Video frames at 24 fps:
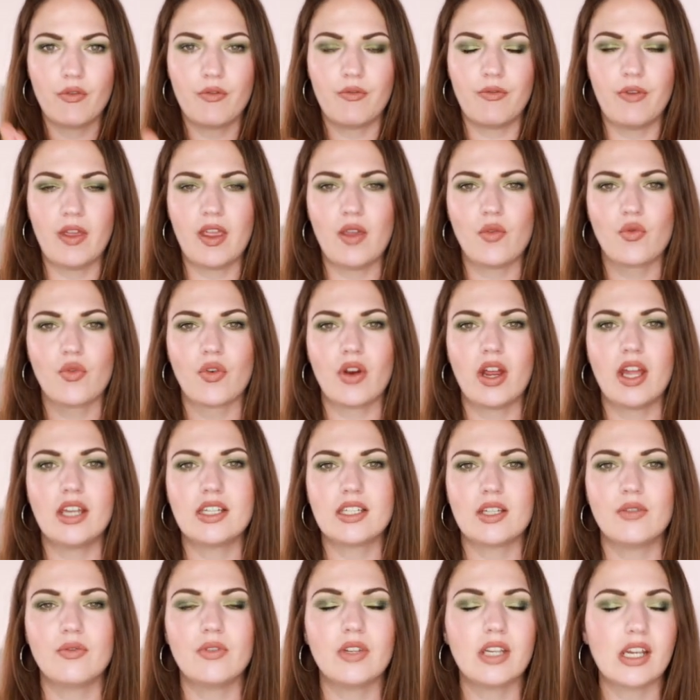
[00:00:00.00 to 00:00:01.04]
favorite
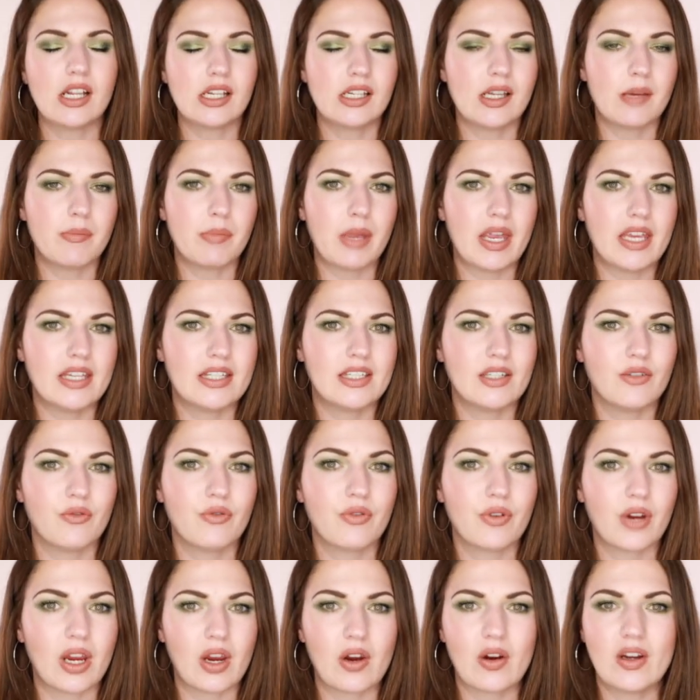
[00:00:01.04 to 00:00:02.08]
vanilla-based
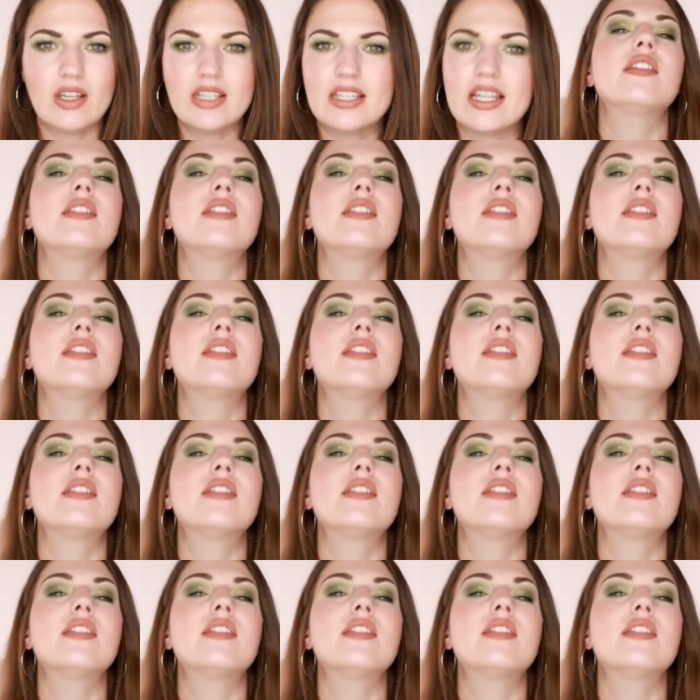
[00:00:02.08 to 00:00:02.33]
fragrance.